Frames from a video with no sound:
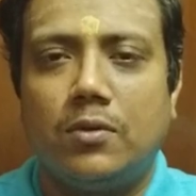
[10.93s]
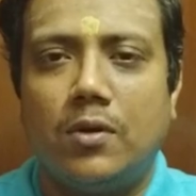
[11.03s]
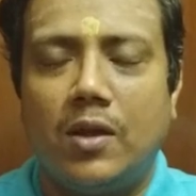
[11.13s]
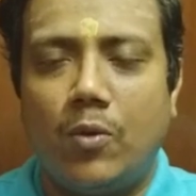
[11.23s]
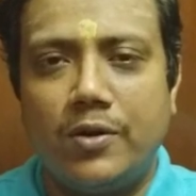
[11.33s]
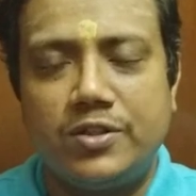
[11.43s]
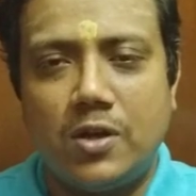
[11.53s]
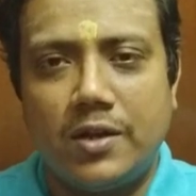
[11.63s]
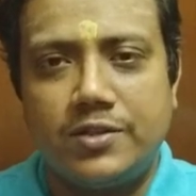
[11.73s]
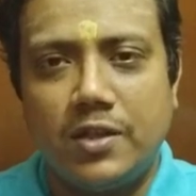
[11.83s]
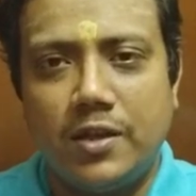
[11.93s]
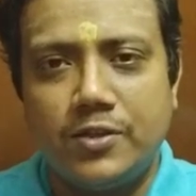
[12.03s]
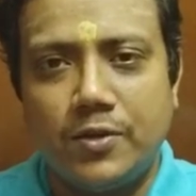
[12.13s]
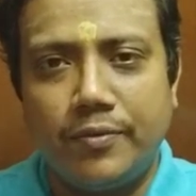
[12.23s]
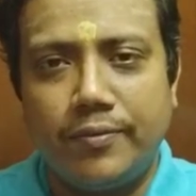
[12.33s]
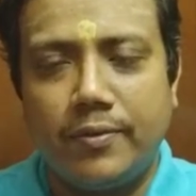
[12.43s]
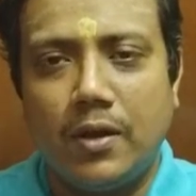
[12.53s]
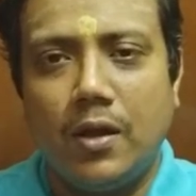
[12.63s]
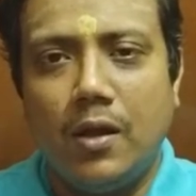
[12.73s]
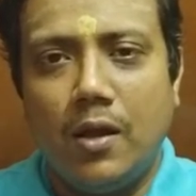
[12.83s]
I want to start a series of
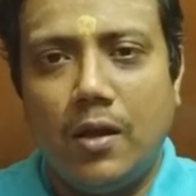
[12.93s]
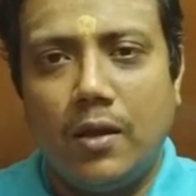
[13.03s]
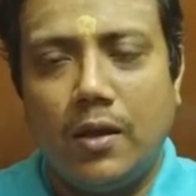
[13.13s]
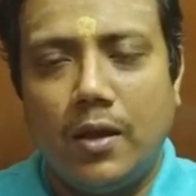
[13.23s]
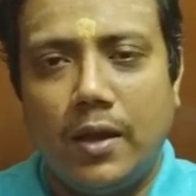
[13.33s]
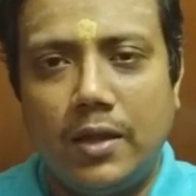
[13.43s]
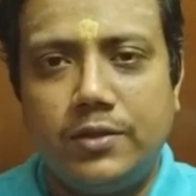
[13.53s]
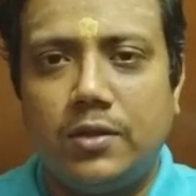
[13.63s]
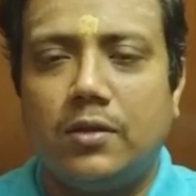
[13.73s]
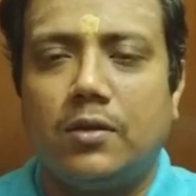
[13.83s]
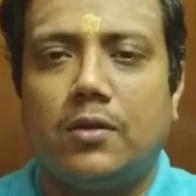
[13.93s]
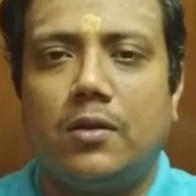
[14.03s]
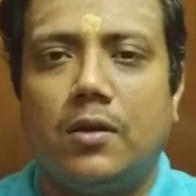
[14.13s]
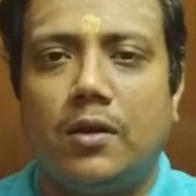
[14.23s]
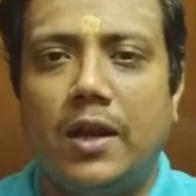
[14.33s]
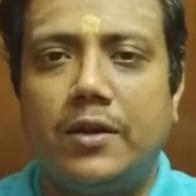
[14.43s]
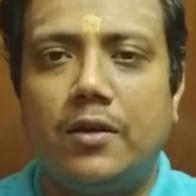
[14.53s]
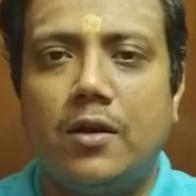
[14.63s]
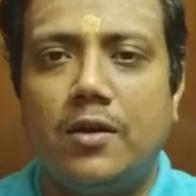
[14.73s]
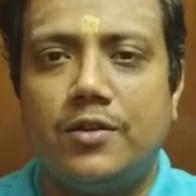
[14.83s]
health
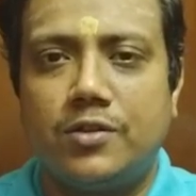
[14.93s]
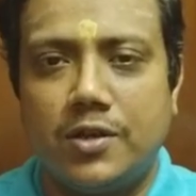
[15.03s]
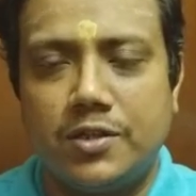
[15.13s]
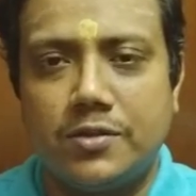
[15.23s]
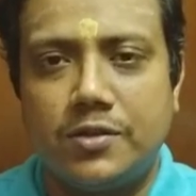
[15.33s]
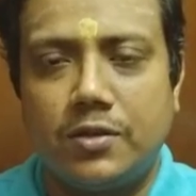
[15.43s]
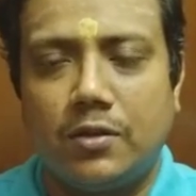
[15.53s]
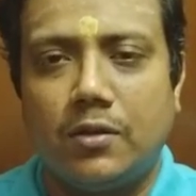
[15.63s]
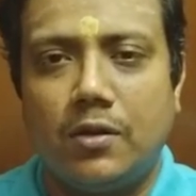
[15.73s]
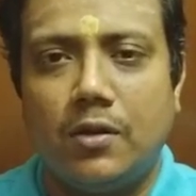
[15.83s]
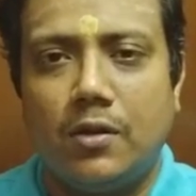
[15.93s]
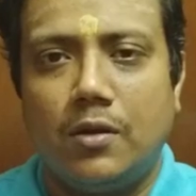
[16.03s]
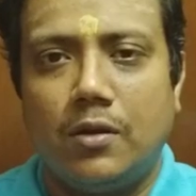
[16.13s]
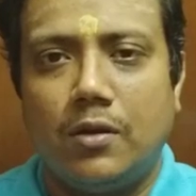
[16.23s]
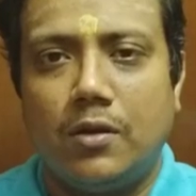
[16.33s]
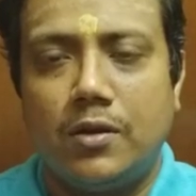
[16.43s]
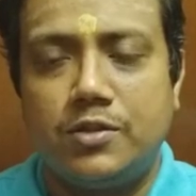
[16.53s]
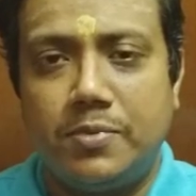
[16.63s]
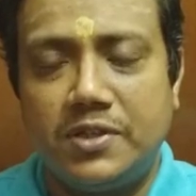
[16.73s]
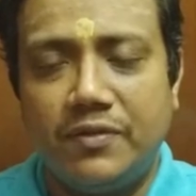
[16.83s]
related discussions
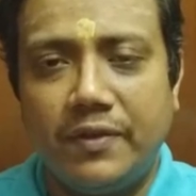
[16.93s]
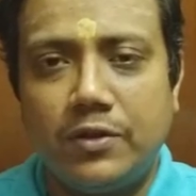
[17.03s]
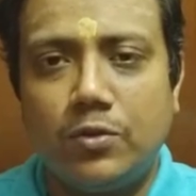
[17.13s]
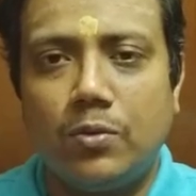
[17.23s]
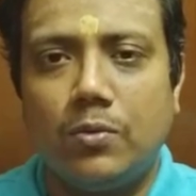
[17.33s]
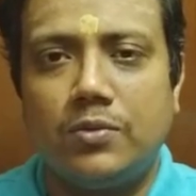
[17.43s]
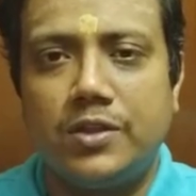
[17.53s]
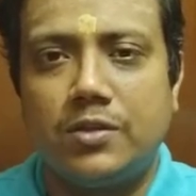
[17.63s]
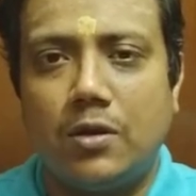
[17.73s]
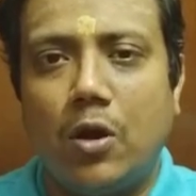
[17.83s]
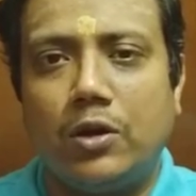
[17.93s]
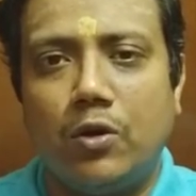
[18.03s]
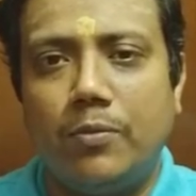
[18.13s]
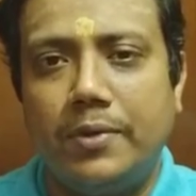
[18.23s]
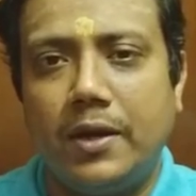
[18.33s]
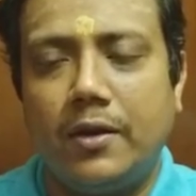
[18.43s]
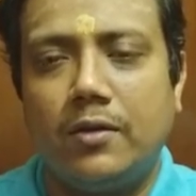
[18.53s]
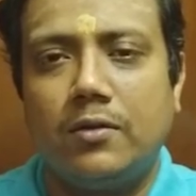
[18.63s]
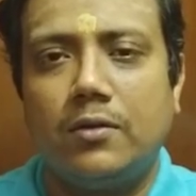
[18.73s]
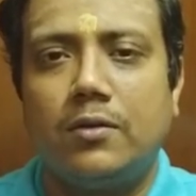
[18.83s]
specific to this lockdown period.
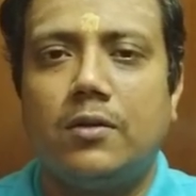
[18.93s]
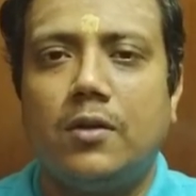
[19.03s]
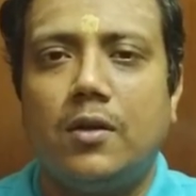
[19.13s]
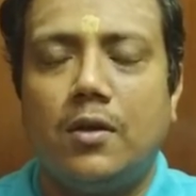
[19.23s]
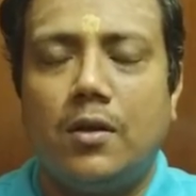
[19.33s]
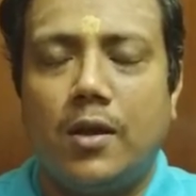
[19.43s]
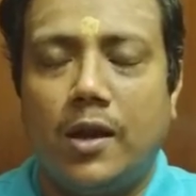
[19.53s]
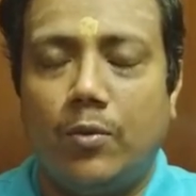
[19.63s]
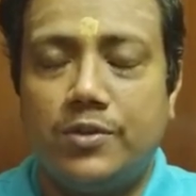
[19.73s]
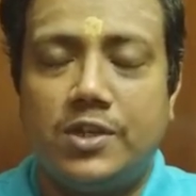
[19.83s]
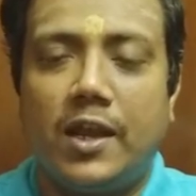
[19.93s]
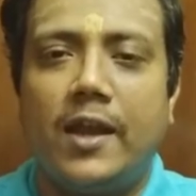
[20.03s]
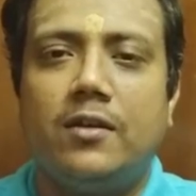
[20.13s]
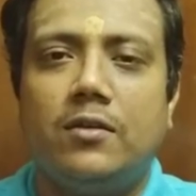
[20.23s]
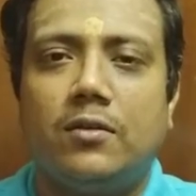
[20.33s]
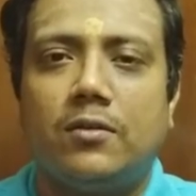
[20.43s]
And once again,